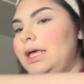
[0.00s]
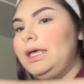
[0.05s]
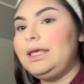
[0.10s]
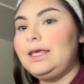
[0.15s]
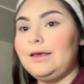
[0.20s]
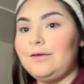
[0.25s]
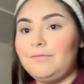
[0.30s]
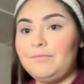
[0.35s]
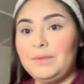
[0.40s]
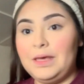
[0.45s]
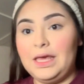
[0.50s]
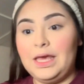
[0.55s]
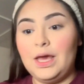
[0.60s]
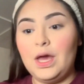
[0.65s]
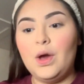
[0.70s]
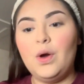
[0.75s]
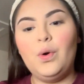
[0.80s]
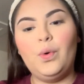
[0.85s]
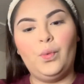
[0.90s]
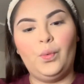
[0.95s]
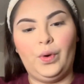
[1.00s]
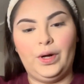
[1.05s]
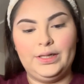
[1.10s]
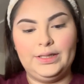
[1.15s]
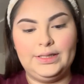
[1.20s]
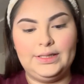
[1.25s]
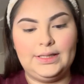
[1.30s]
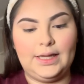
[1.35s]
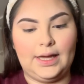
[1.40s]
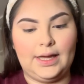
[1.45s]
give me
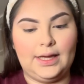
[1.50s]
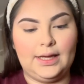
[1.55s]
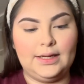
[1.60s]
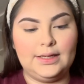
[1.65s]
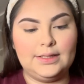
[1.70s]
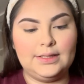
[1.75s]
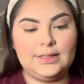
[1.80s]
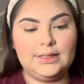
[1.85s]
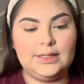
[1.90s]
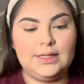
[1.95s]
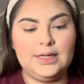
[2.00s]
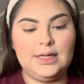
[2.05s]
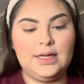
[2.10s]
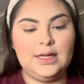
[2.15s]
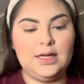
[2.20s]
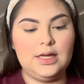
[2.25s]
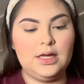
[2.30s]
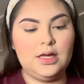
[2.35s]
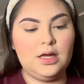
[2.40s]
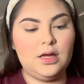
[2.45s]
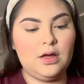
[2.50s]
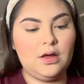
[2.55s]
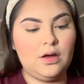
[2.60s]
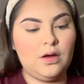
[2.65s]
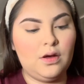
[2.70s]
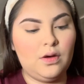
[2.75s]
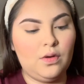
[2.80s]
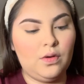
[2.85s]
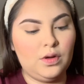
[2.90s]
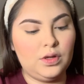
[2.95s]
1 second
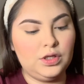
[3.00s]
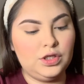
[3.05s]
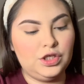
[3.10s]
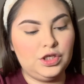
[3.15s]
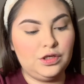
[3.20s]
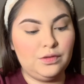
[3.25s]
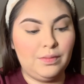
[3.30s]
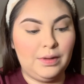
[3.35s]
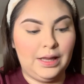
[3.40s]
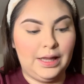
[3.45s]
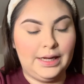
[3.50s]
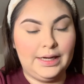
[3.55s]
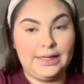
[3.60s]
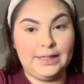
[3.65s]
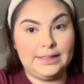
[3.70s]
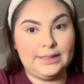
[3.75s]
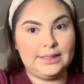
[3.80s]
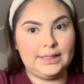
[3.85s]
to blend it